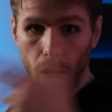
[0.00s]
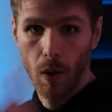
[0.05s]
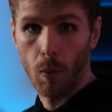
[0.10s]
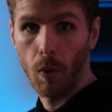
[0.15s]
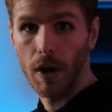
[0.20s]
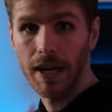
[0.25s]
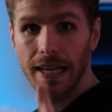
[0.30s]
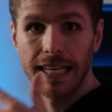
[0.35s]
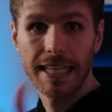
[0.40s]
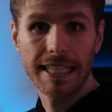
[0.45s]

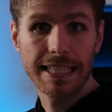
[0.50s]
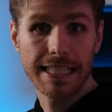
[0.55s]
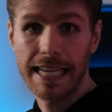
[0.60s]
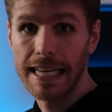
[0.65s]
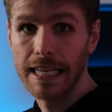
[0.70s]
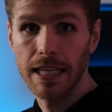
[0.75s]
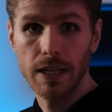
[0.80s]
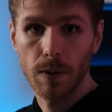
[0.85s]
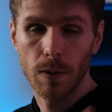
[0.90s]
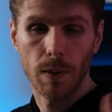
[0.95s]
wanna
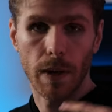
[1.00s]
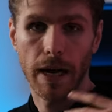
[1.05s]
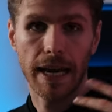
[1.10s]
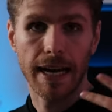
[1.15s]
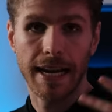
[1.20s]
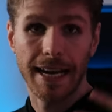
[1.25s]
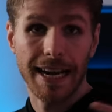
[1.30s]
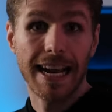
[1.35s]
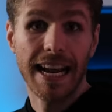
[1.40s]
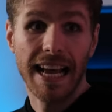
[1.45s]
continue,
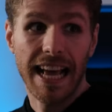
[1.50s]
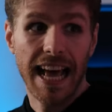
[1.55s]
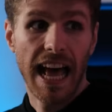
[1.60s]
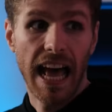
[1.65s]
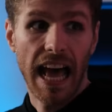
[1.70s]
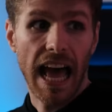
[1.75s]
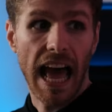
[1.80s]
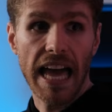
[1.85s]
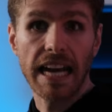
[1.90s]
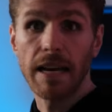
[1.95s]
and,
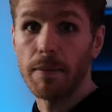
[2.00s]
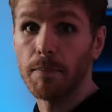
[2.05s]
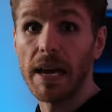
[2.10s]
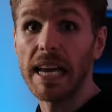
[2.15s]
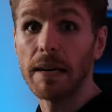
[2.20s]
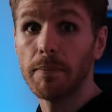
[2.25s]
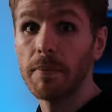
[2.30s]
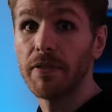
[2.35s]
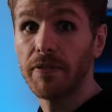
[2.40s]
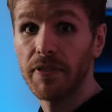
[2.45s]
and it
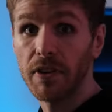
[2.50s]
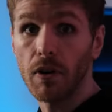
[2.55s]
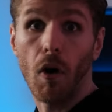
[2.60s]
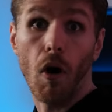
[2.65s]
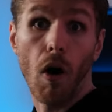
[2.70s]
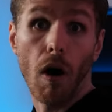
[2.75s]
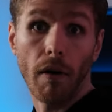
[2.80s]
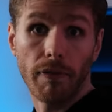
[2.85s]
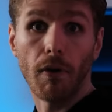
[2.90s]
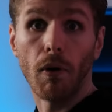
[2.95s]
made me feel
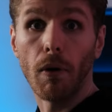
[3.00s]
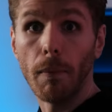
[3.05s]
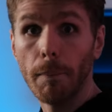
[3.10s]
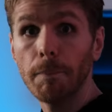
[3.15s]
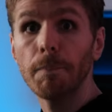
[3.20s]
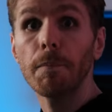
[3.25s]
awful